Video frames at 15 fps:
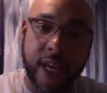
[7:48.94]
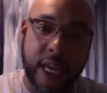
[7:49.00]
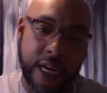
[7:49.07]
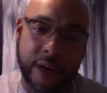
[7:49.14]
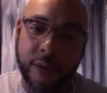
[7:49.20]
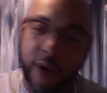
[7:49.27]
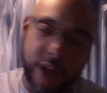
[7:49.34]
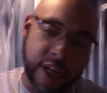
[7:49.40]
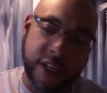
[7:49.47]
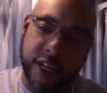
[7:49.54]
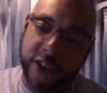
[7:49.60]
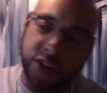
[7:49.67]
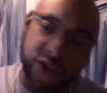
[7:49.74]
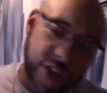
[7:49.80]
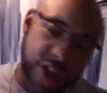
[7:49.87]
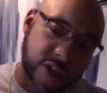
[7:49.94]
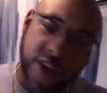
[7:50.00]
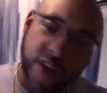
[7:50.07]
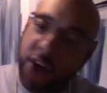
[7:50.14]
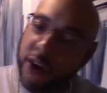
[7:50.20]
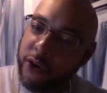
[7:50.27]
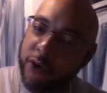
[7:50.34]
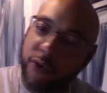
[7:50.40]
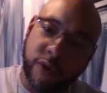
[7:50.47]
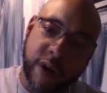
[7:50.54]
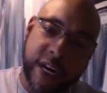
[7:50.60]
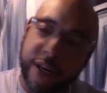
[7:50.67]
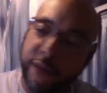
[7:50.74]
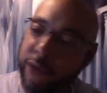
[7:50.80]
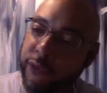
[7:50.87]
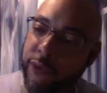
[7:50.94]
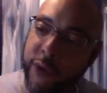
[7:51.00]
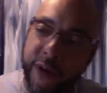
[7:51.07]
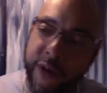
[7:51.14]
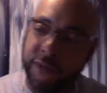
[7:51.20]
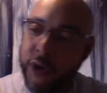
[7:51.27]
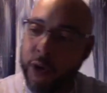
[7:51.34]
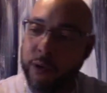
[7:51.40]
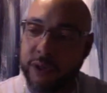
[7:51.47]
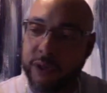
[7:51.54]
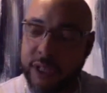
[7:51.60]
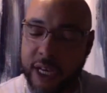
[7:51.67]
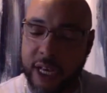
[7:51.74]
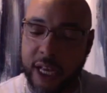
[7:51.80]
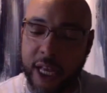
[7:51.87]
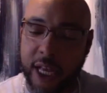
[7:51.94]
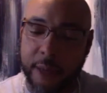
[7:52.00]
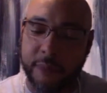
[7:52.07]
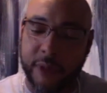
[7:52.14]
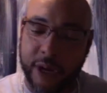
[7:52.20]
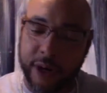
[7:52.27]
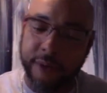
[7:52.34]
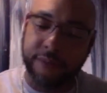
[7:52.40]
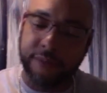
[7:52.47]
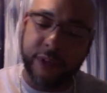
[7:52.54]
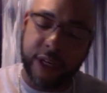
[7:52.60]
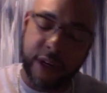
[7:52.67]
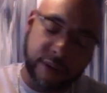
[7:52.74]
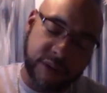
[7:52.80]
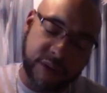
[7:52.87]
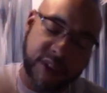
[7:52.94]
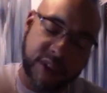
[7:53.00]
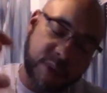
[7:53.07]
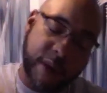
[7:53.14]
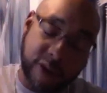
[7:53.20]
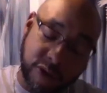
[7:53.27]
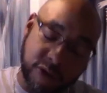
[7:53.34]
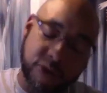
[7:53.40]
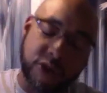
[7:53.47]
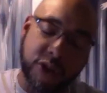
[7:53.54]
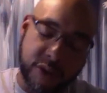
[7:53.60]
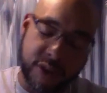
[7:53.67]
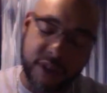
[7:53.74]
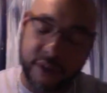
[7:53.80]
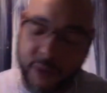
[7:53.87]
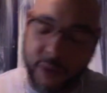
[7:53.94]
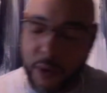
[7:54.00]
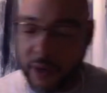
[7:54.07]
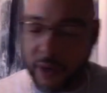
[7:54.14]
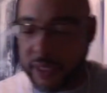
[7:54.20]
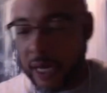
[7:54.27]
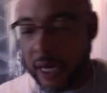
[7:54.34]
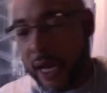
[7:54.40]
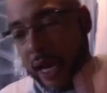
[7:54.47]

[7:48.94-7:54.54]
and what it does is just refuels their special juices, of course,